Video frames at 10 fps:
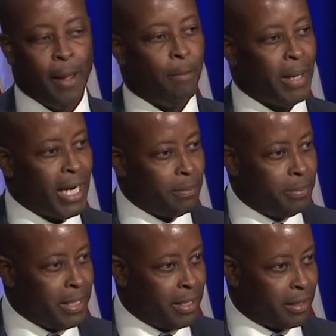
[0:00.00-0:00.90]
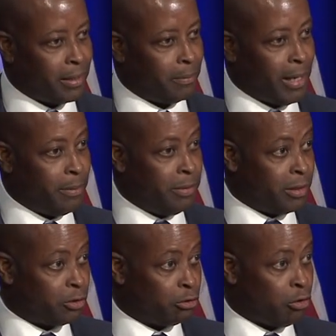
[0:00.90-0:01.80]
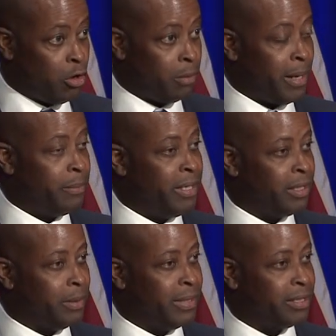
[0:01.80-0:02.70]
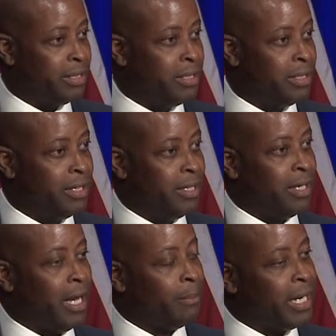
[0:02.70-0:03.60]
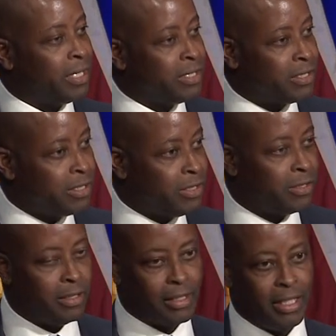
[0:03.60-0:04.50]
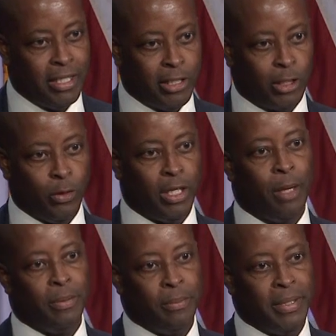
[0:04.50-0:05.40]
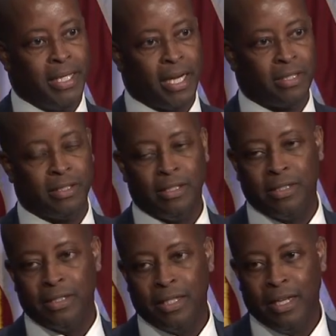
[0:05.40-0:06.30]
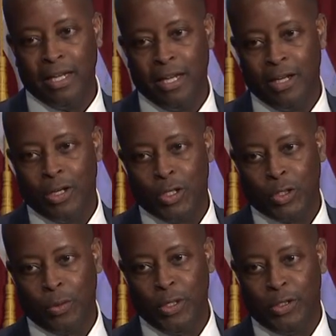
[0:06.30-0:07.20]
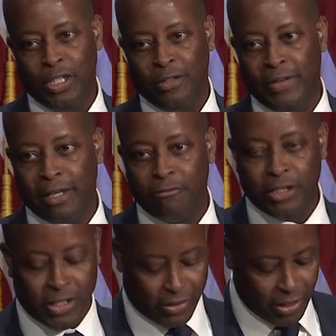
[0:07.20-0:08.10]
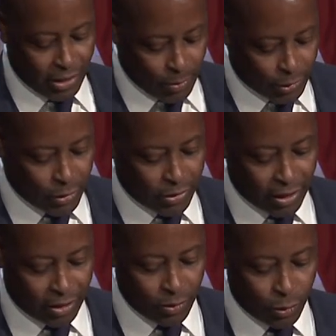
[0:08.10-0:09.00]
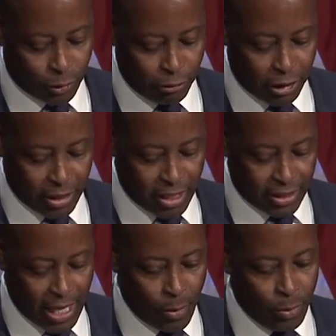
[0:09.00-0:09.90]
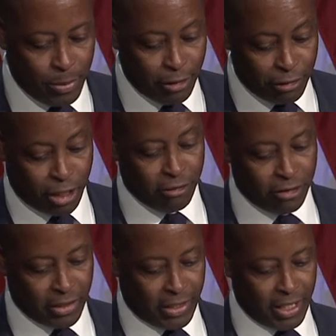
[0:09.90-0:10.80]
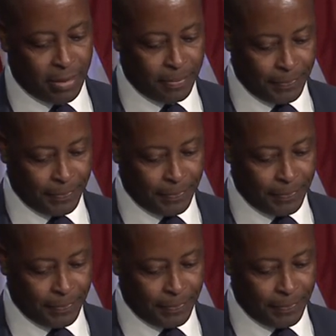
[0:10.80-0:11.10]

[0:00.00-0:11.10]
by being strong, by being committed, and by consistently showing up and being excellent. So when you think of that resistance, I want you to think of those three things, and that would be a recurring theme.